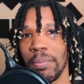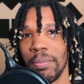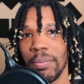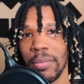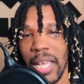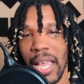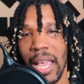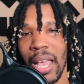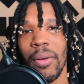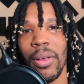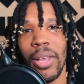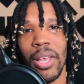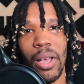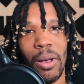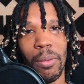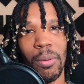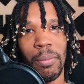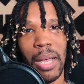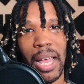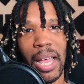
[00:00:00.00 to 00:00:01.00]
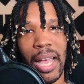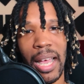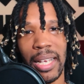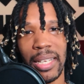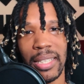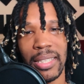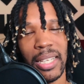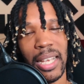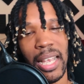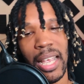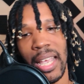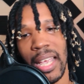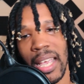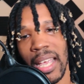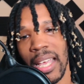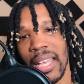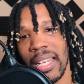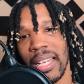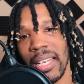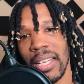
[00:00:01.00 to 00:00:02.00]
carry-on bags,
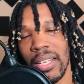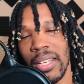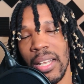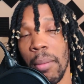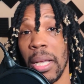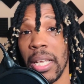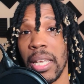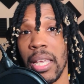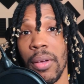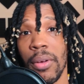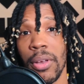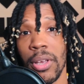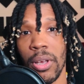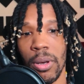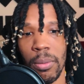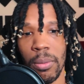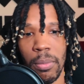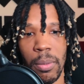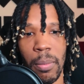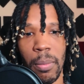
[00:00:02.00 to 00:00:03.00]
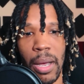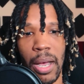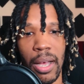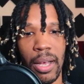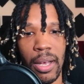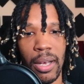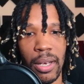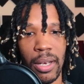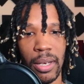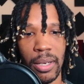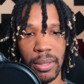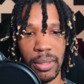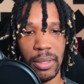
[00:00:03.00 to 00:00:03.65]
and not my carry-on, but my,